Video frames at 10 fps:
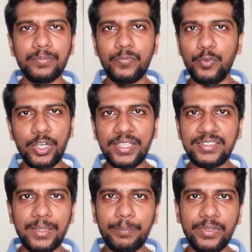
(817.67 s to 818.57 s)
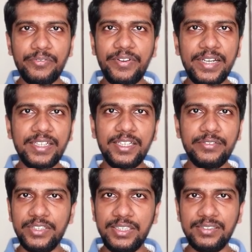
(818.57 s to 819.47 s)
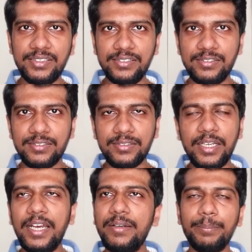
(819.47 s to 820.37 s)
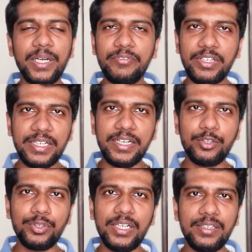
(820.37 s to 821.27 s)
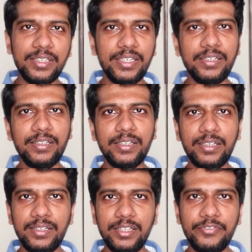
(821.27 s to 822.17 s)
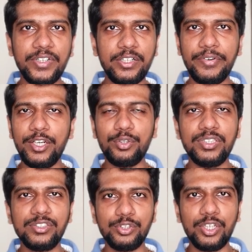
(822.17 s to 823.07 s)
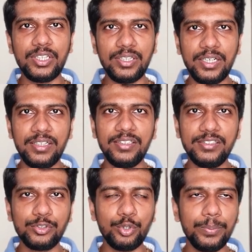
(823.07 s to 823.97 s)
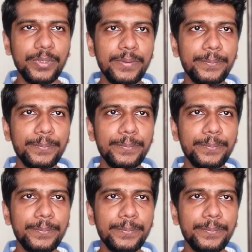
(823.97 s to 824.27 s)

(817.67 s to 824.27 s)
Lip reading: For example, fatty liver disease. But we'll get to that in a different video, this is not under the scope.